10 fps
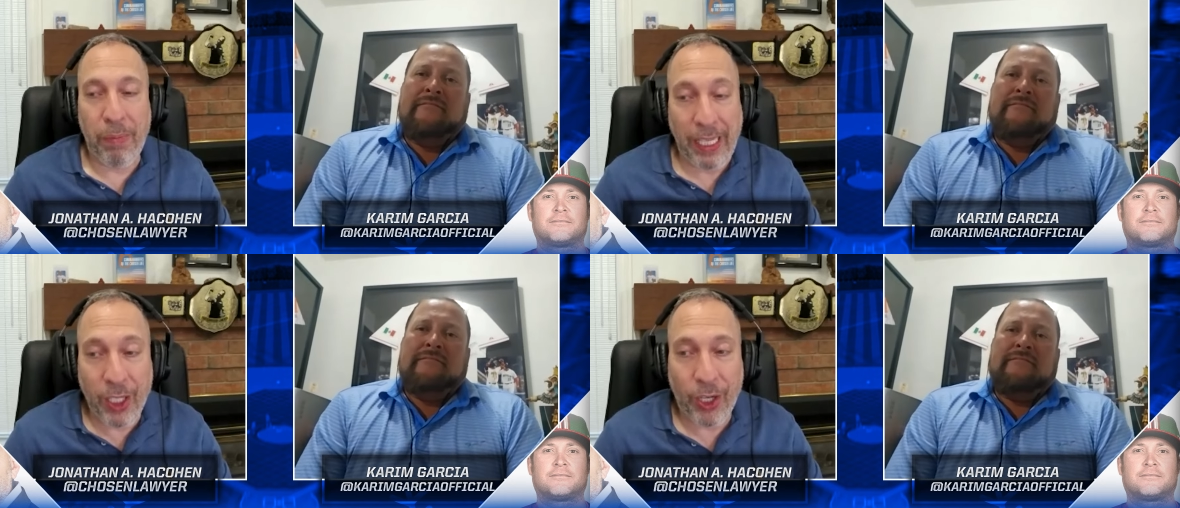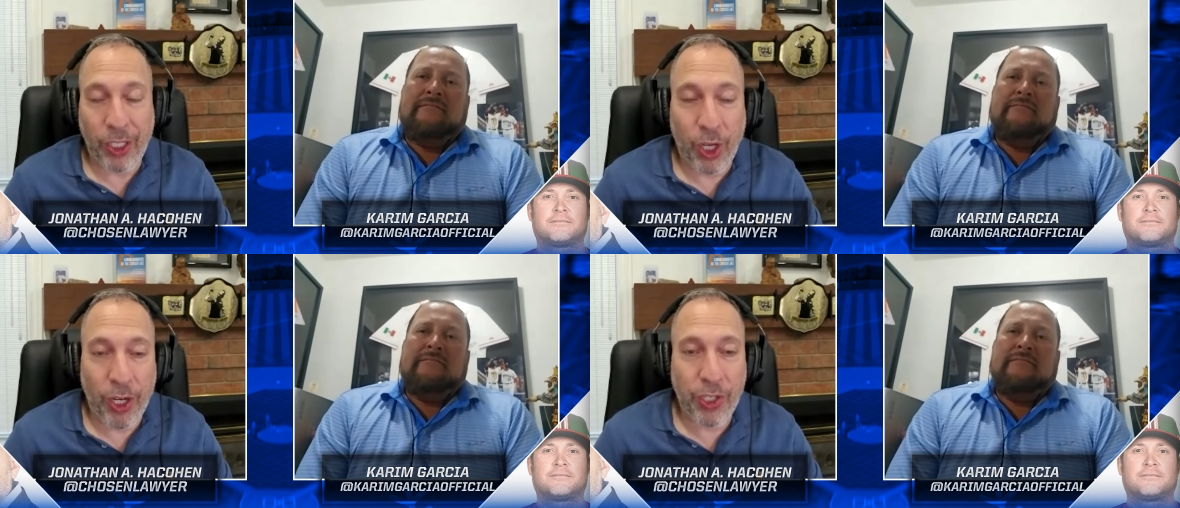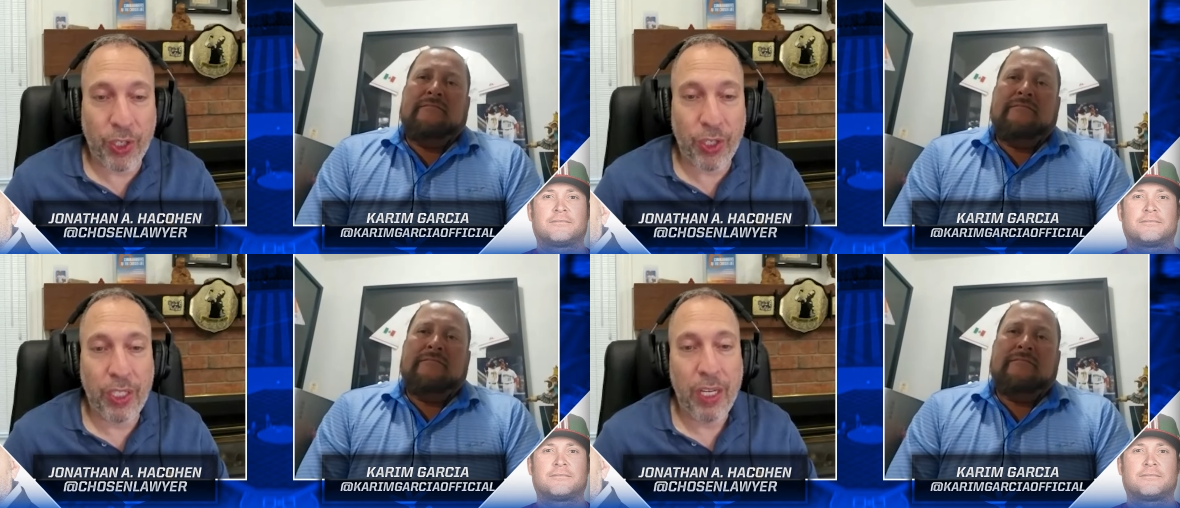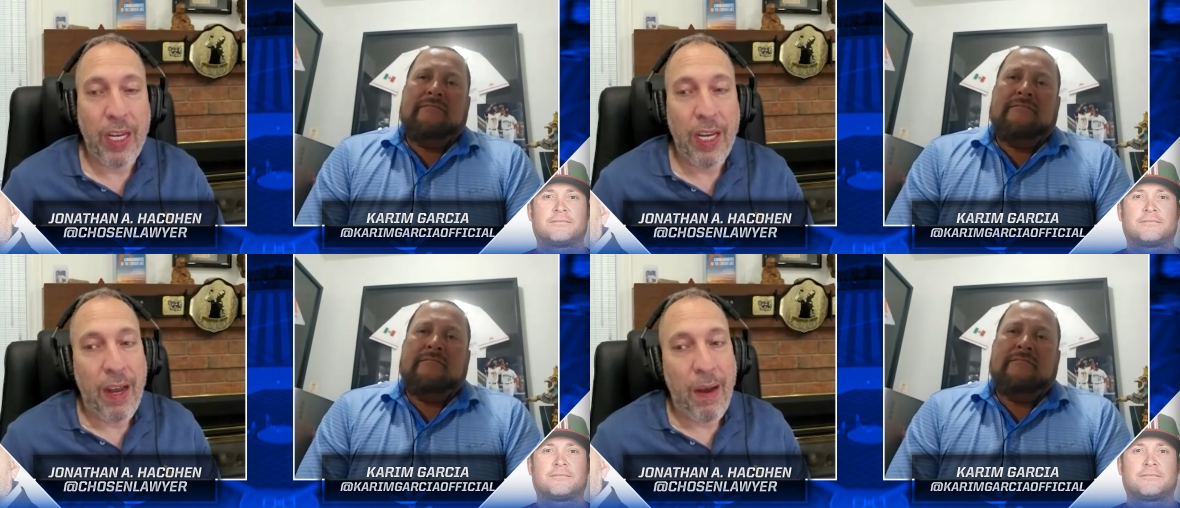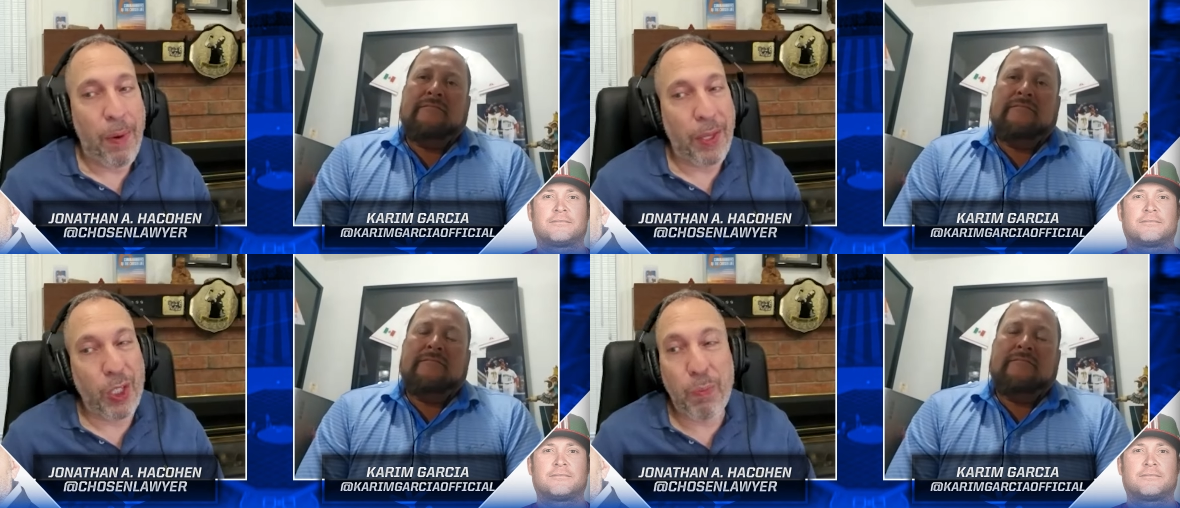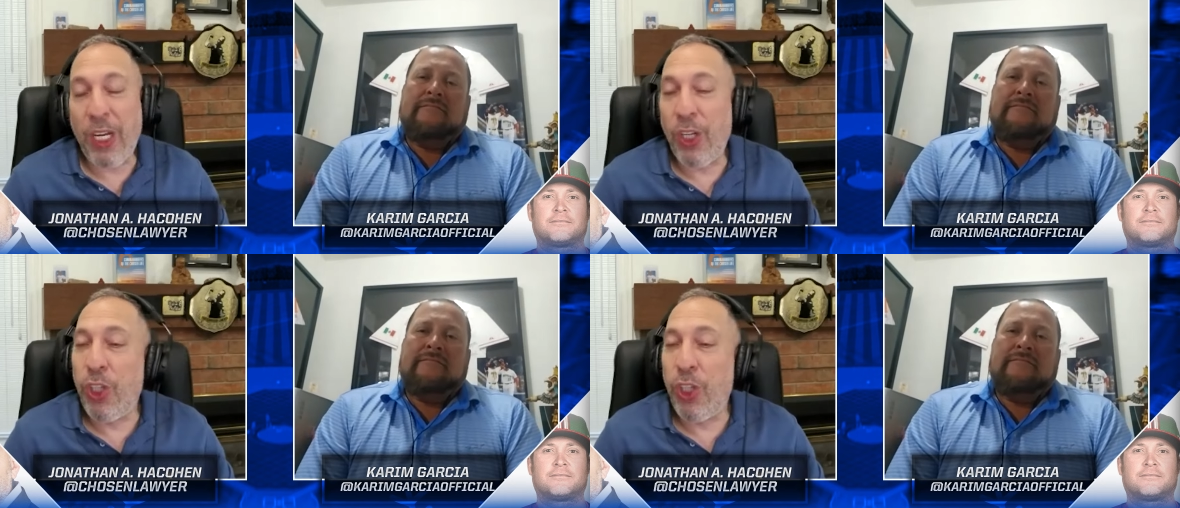Speaker 1: mainly on the Dodgers, but there's been a